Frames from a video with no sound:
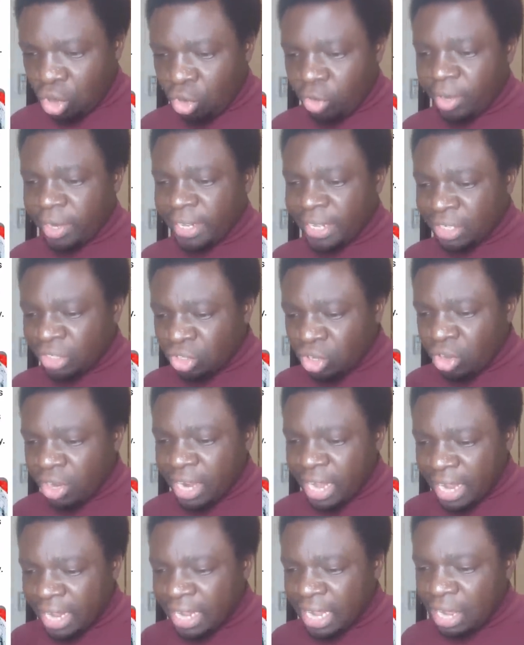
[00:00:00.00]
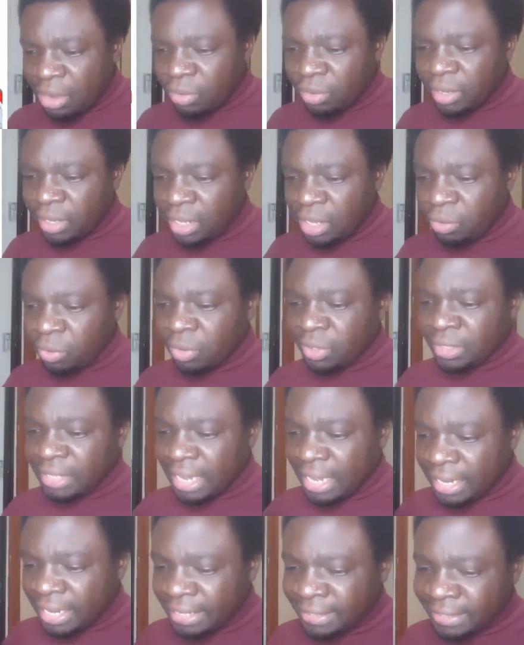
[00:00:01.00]
On his own account, he was
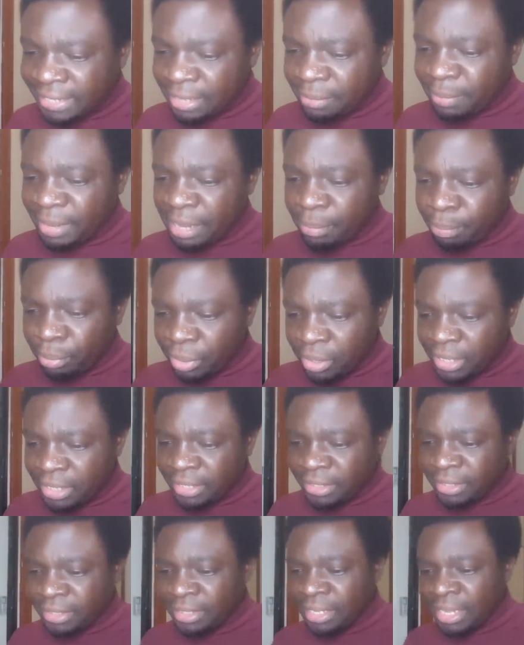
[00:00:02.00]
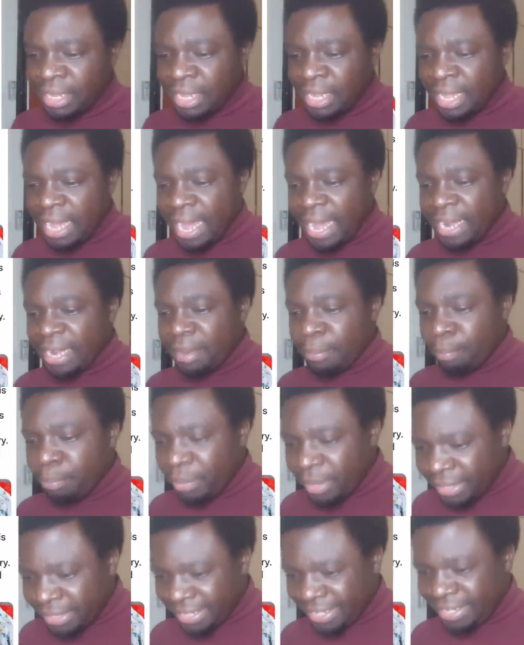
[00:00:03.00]
arrested by police and
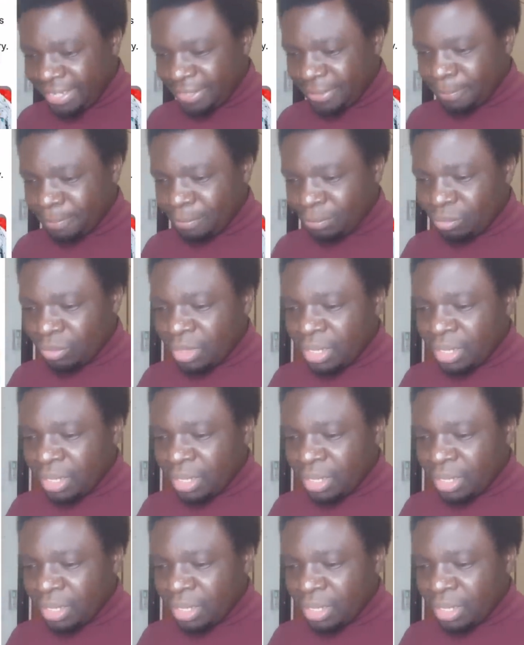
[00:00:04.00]
beaten